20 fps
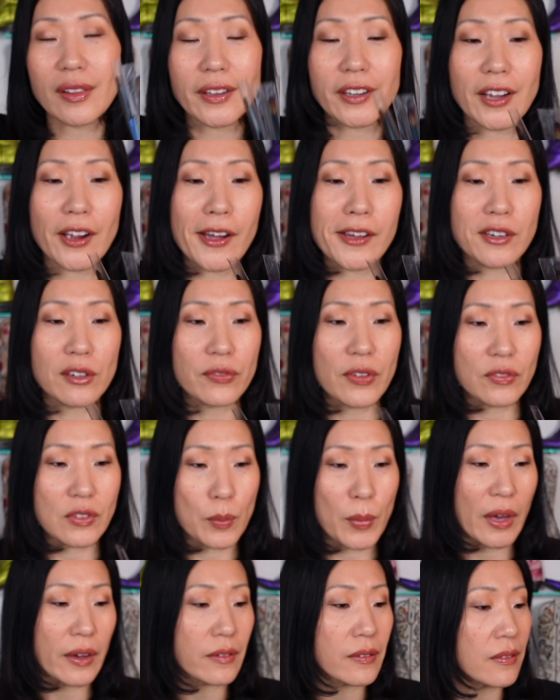Like
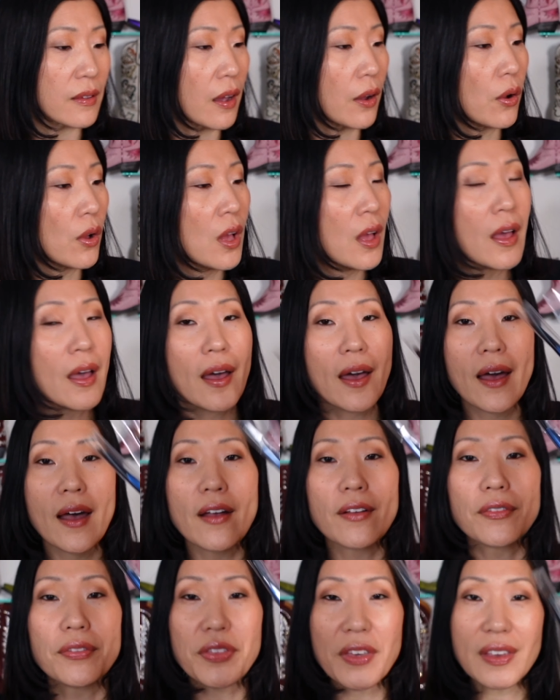150 bucks. So
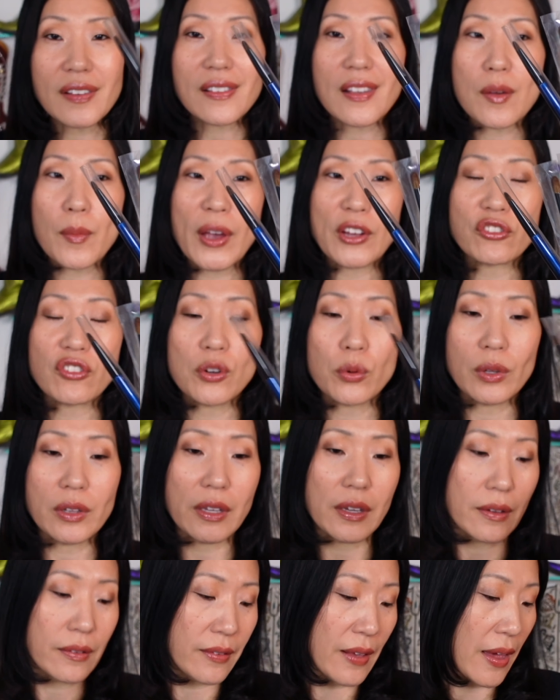this I'm actually
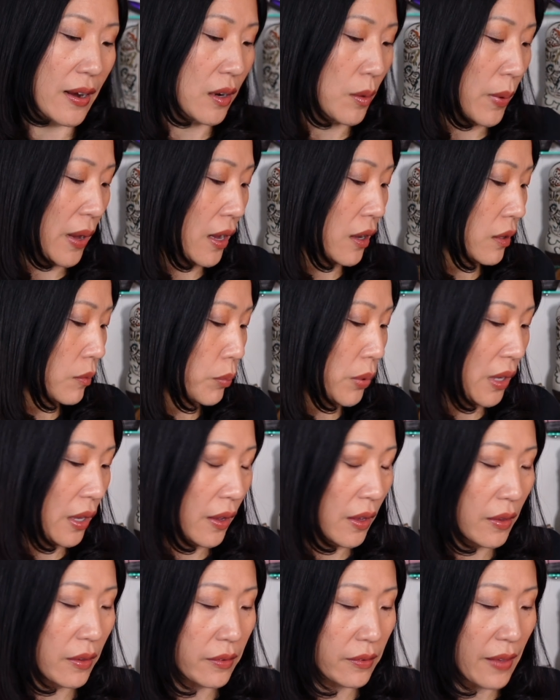really excited about
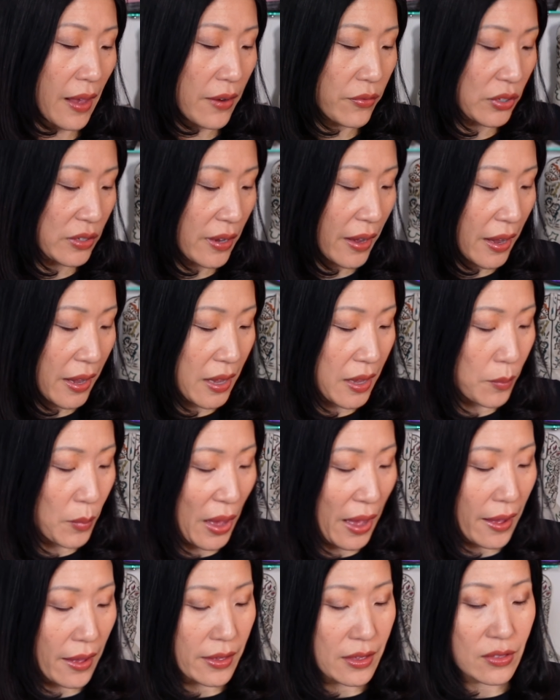because every time